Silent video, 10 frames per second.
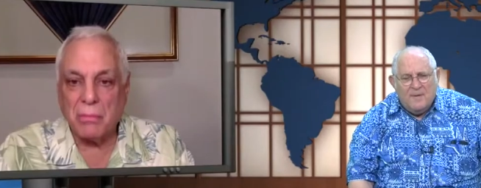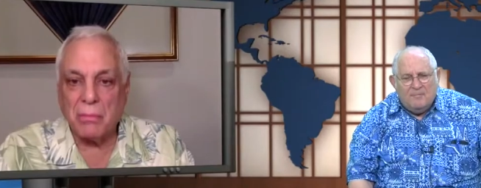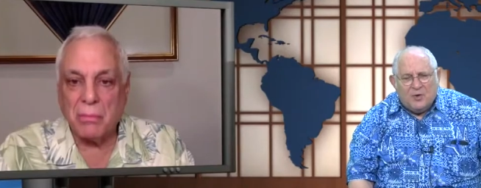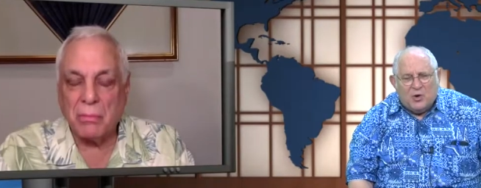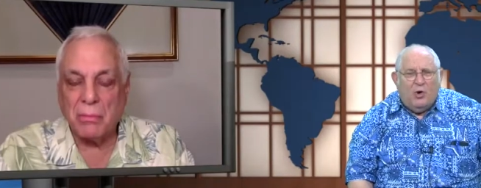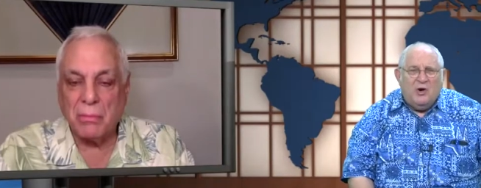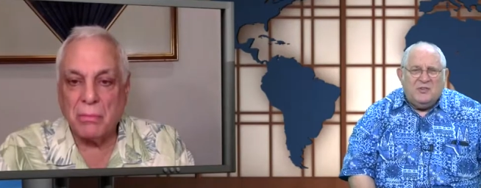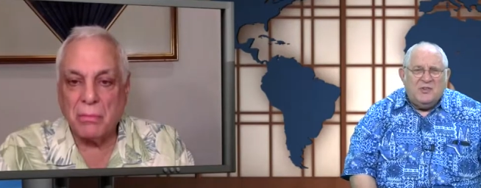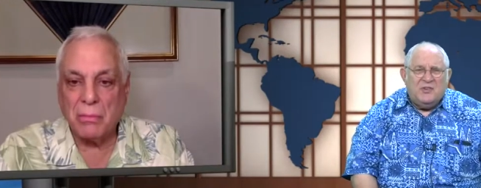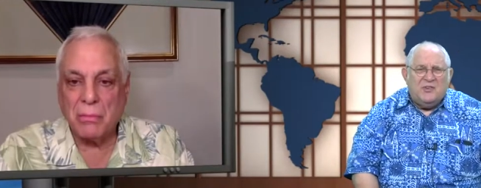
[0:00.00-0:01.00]
Speaker 1: the cost
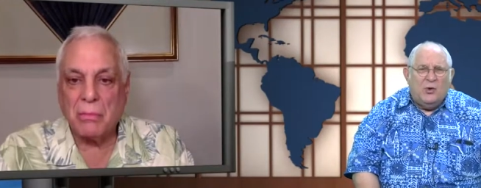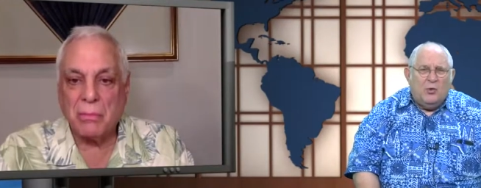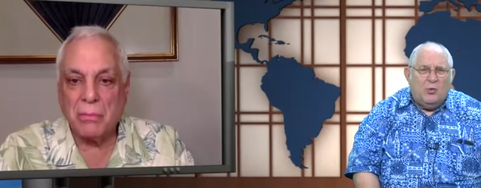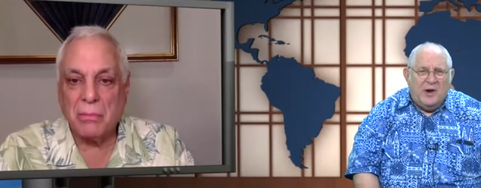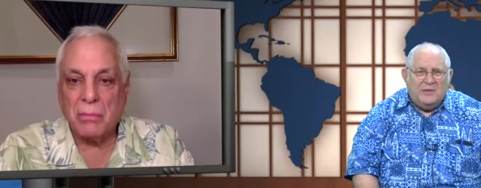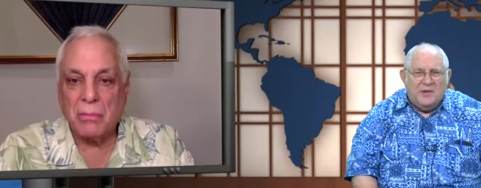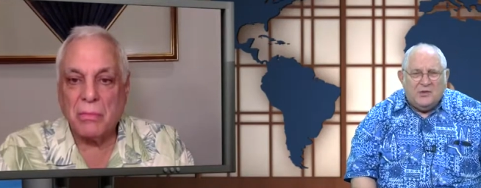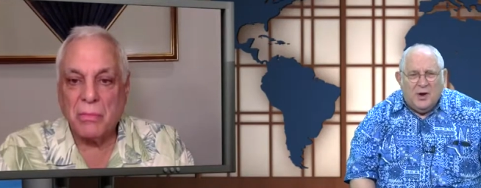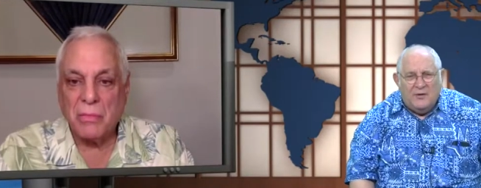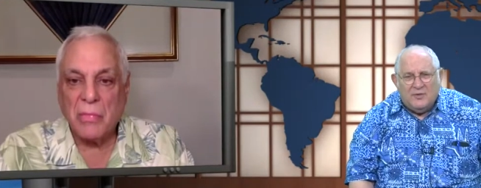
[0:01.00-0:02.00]
is so great that
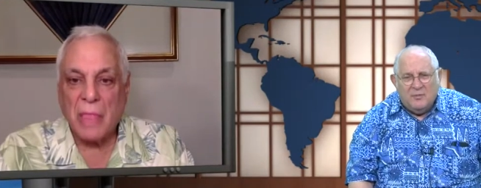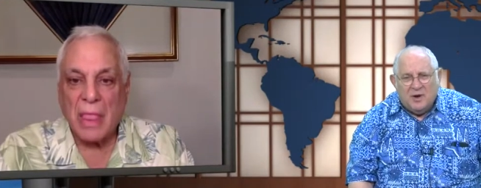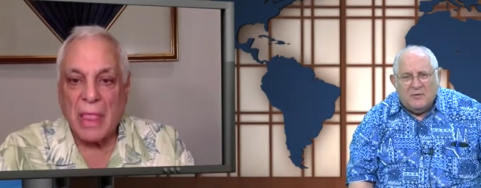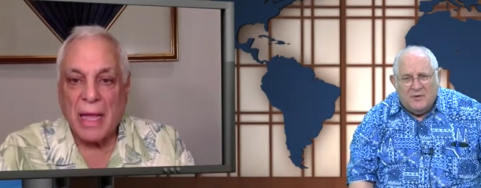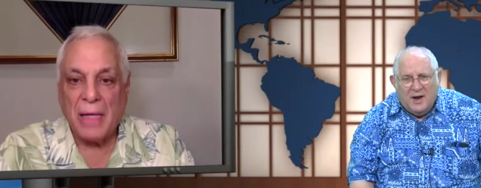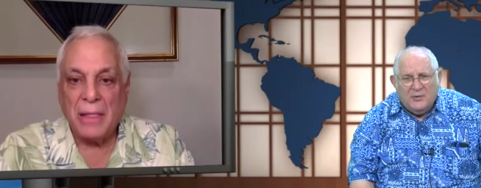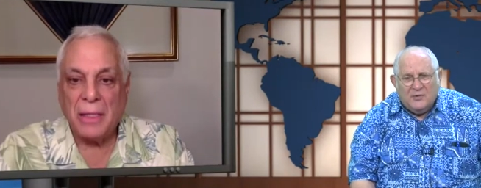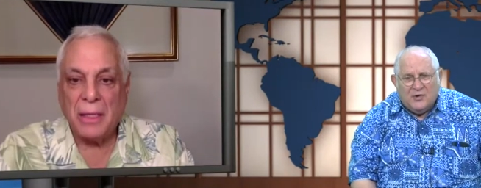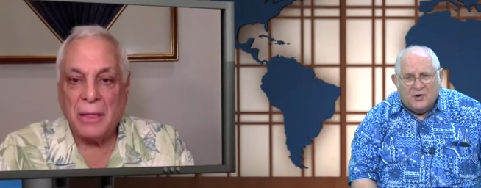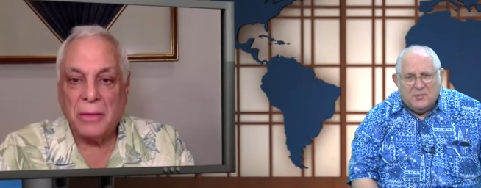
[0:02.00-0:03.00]
you have to make a value
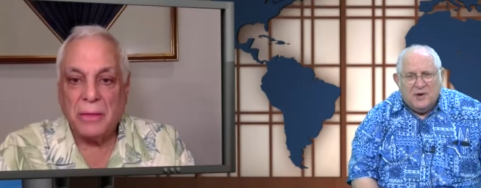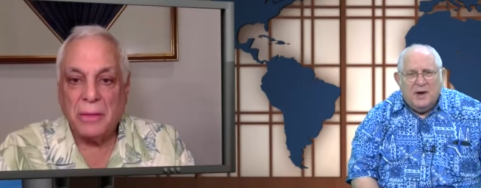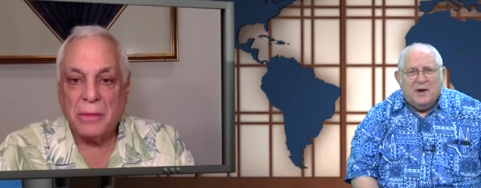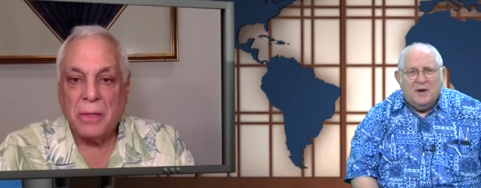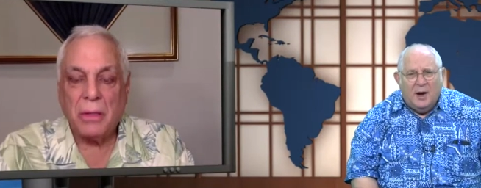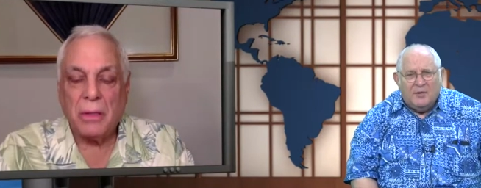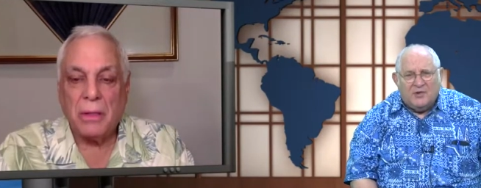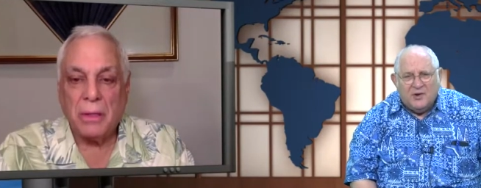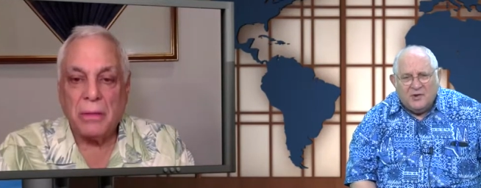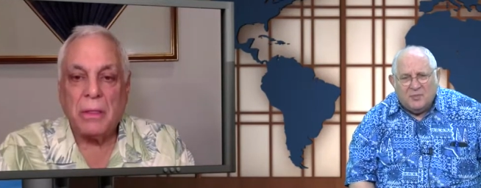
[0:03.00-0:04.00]
judgment, an economic
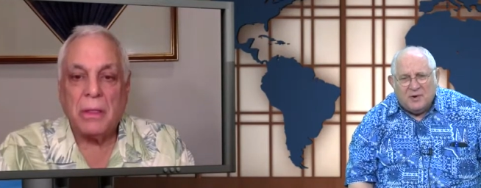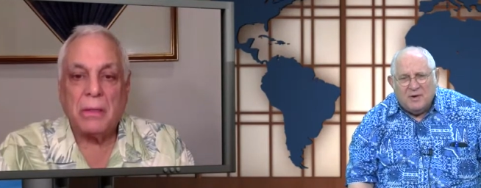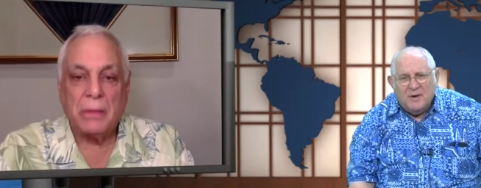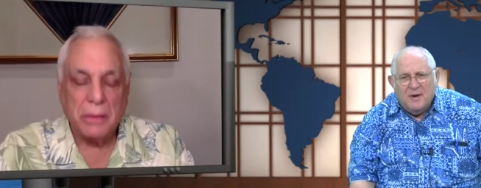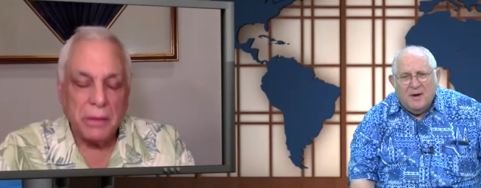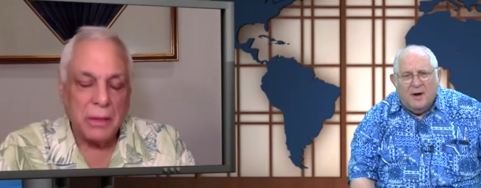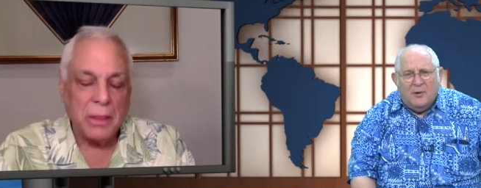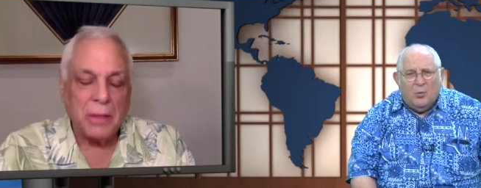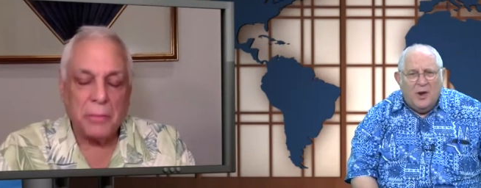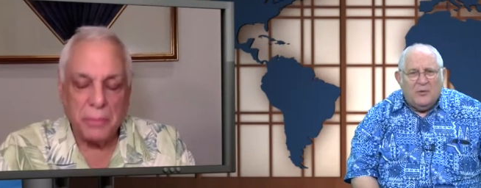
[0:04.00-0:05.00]
judgment,
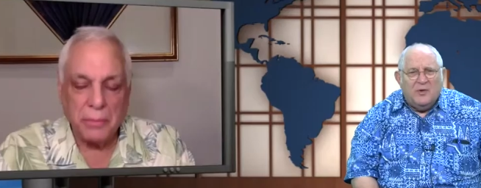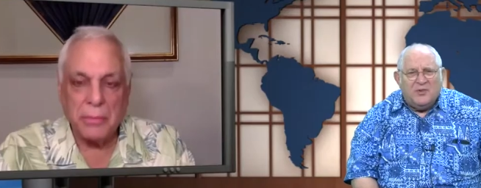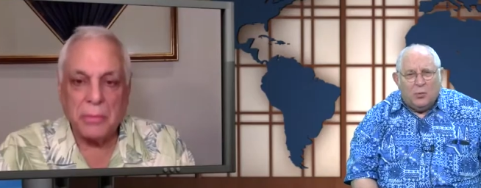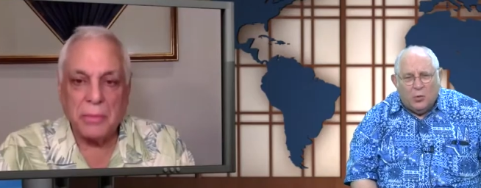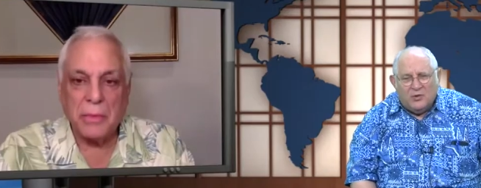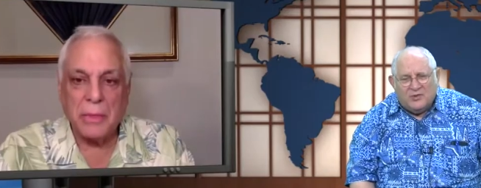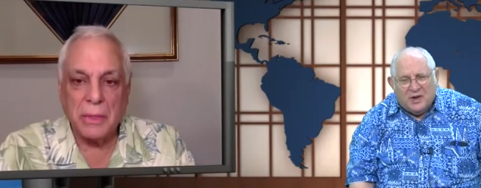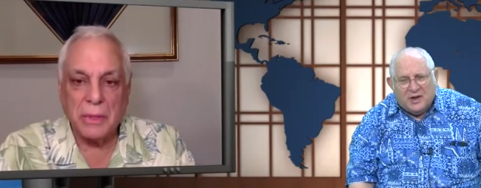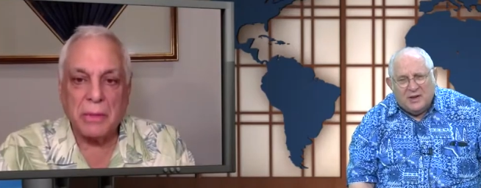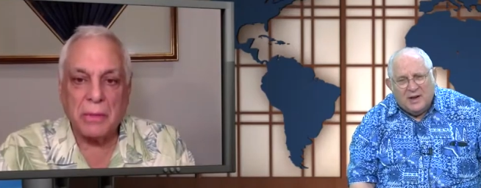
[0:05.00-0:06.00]
on whether it's worth
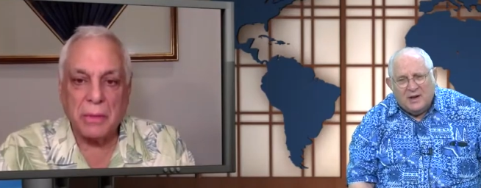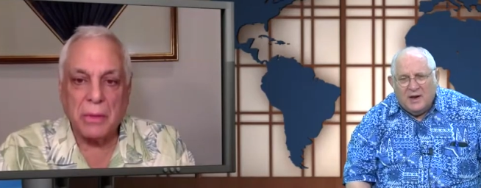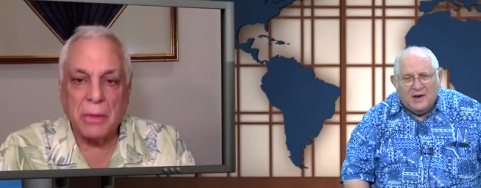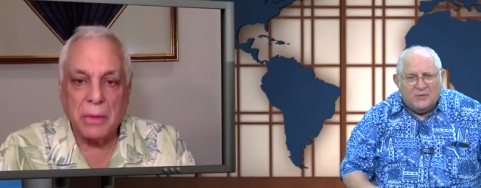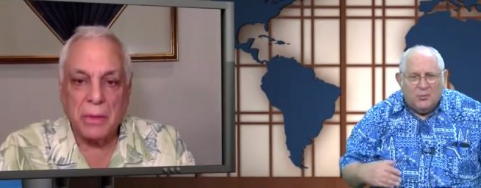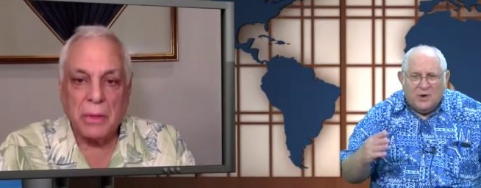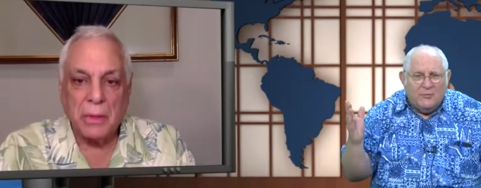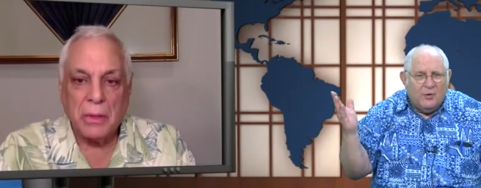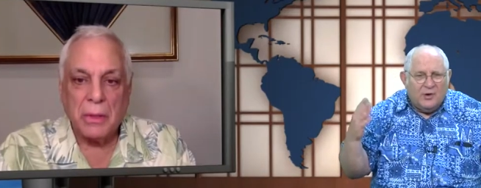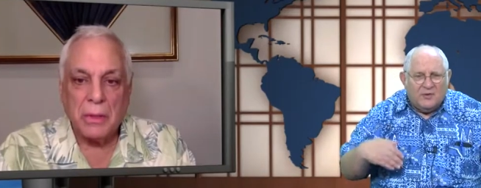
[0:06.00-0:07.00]
taking that last,
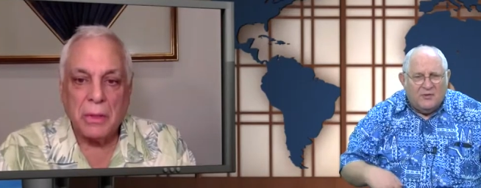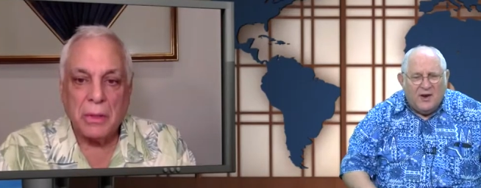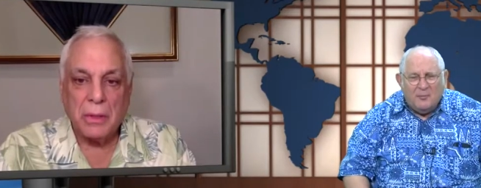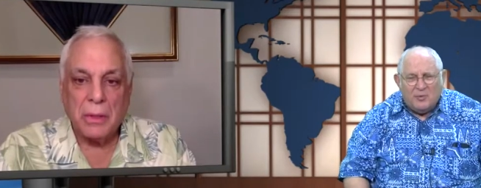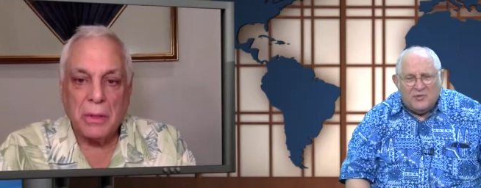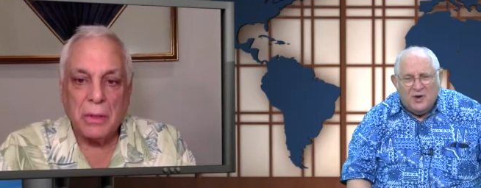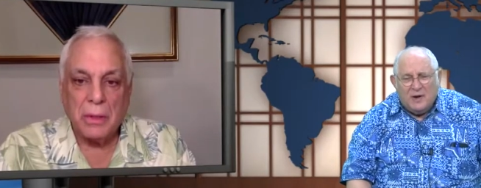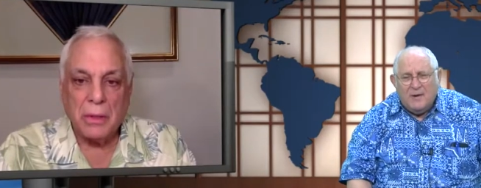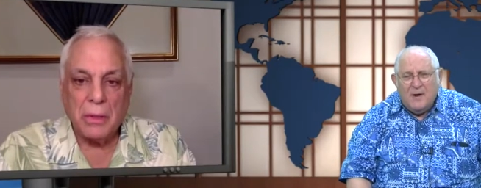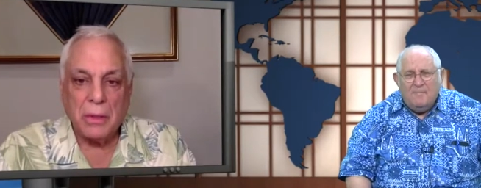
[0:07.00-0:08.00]
whatever it is, five
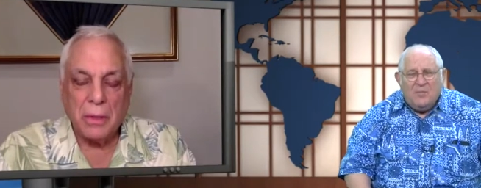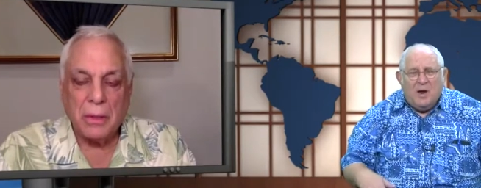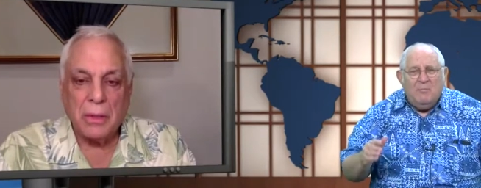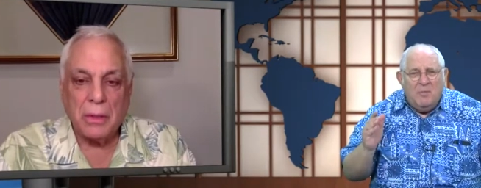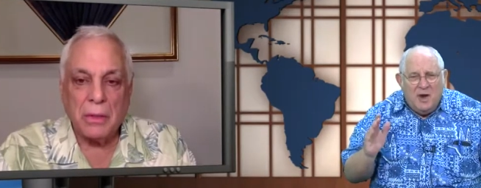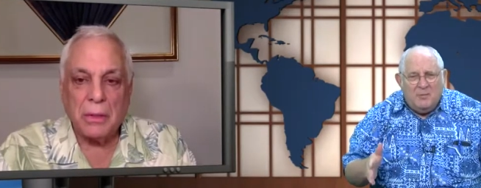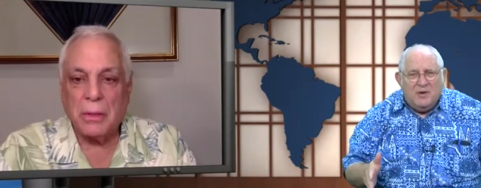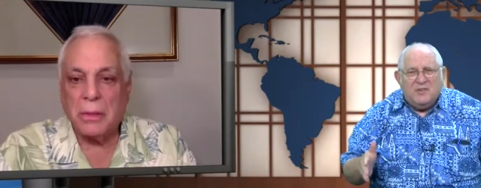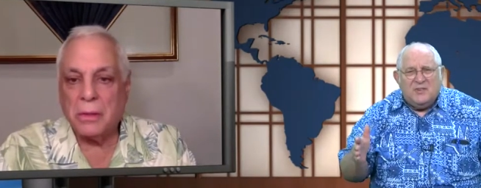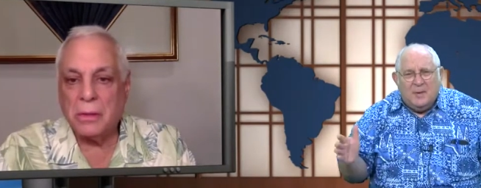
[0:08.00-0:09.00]
percent, and maybe
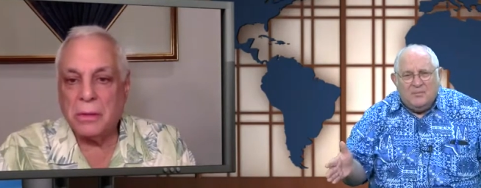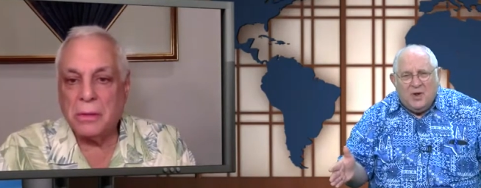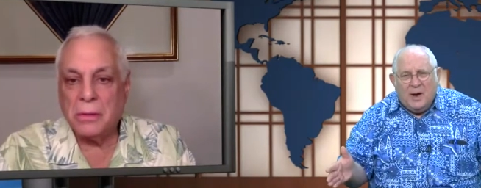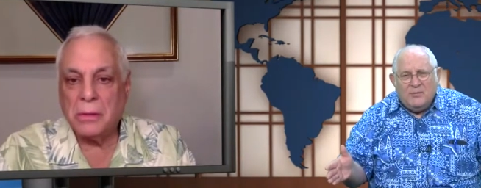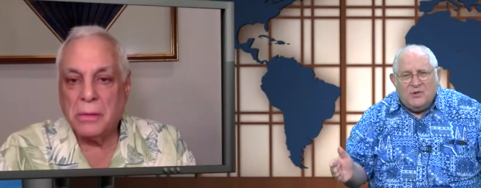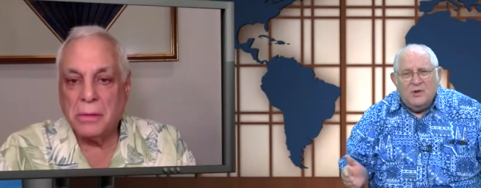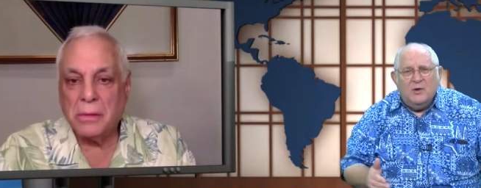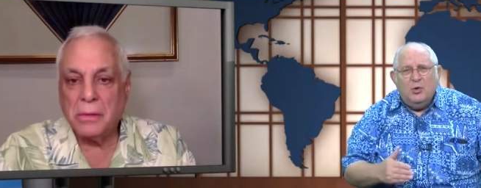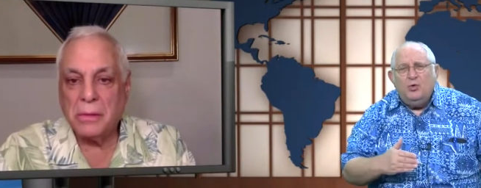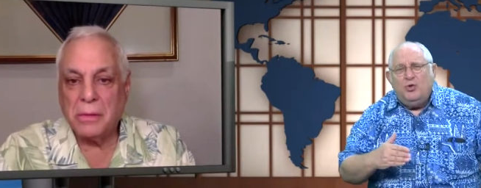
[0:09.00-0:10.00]
sometimes
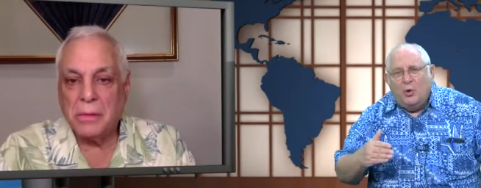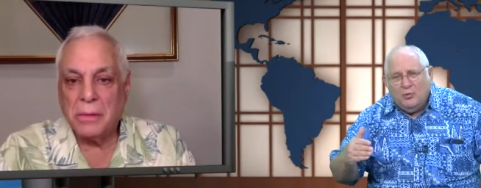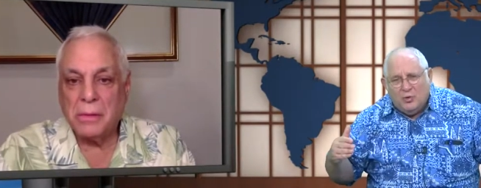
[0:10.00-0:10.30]
you don't